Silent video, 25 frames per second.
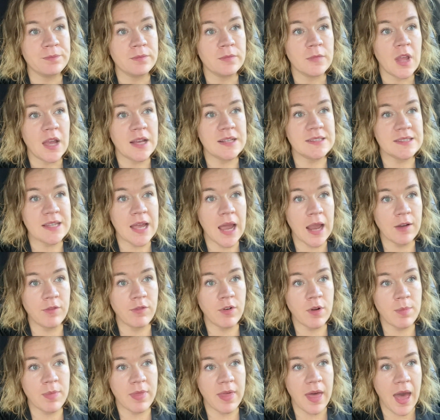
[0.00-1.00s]
Aside
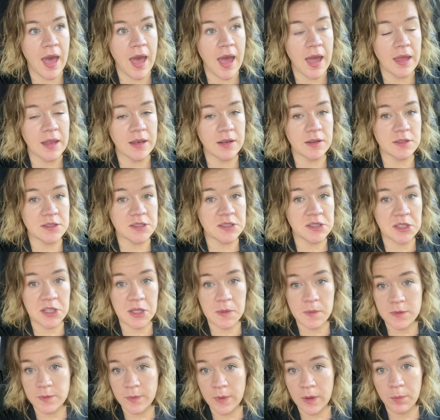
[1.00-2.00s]
from that,
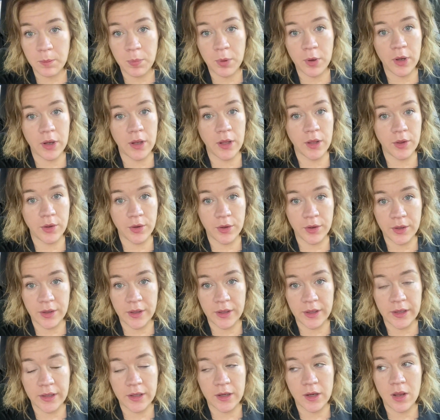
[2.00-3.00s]
sleep's been pretty
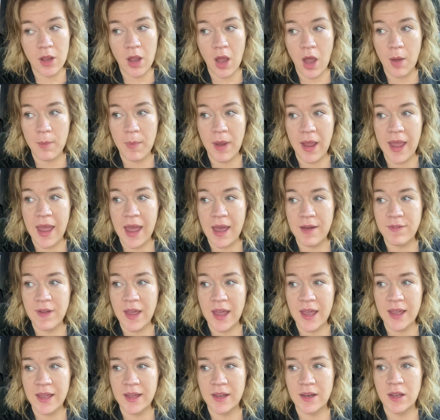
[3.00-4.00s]
good. I have
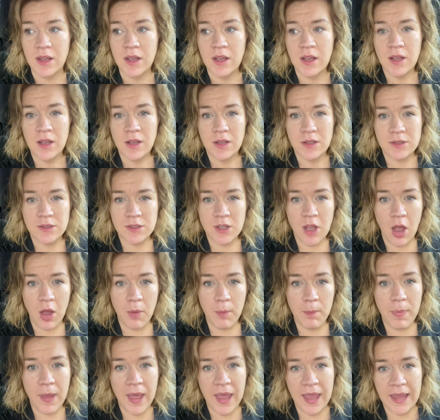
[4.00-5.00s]
had
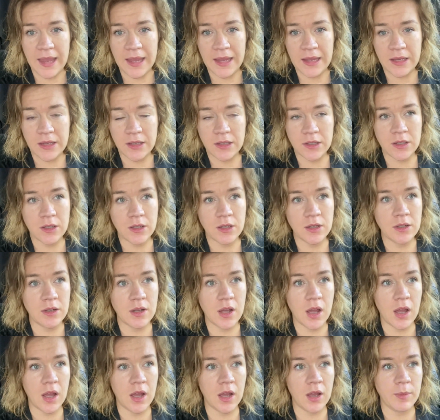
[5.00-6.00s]
some pain
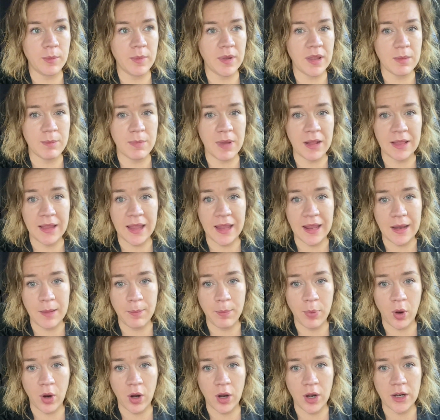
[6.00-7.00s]
in my lady
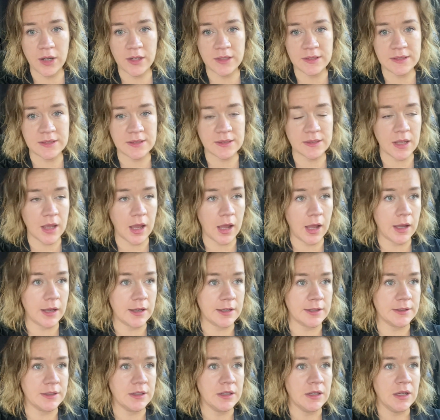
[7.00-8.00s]
parts.
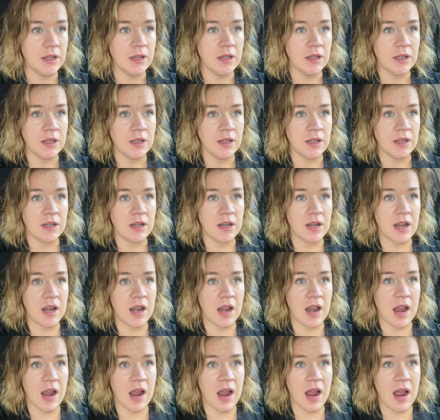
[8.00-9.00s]
I
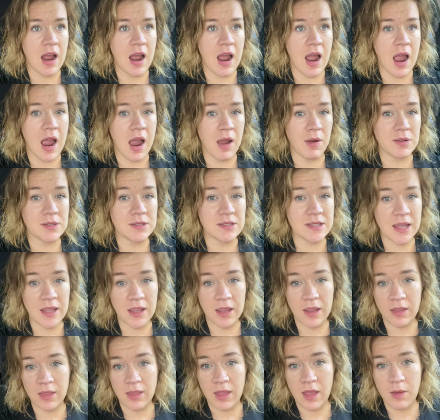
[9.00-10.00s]
was
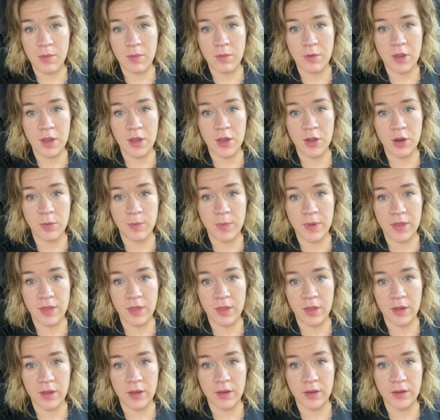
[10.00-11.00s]
thinking they could have been
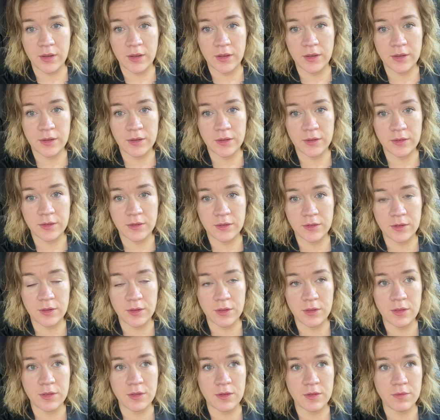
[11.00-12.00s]
the
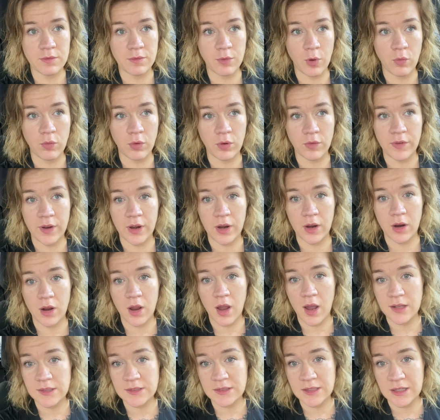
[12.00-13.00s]
vulvar
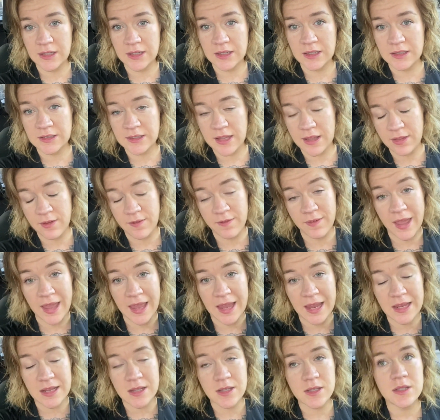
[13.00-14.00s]
varicosities, like the
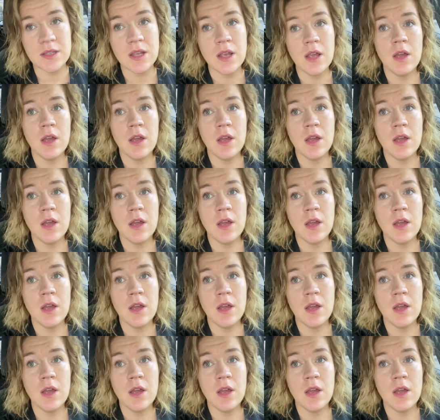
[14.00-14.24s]
veins,